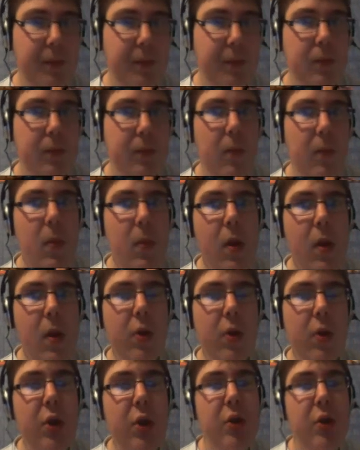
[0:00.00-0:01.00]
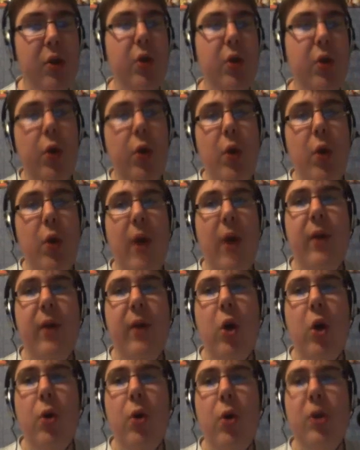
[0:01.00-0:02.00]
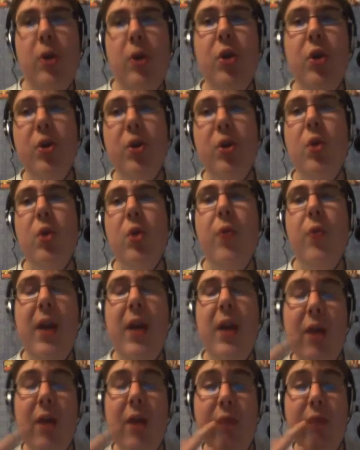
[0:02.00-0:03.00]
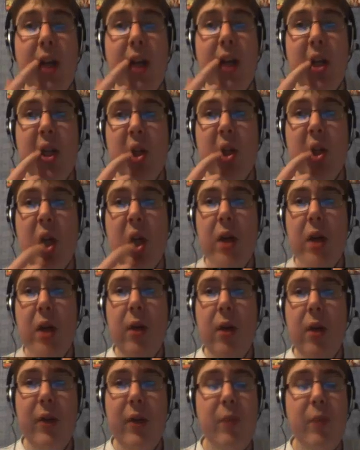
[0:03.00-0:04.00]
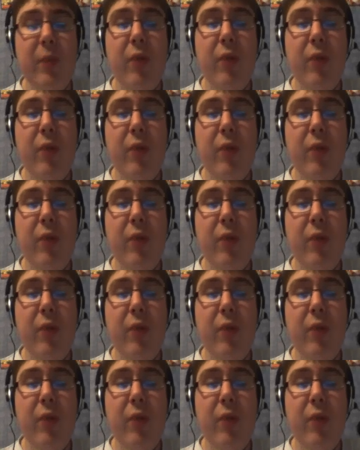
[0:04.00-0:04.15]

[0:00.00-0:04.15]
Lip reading: You know, just so you have that content, just so they can release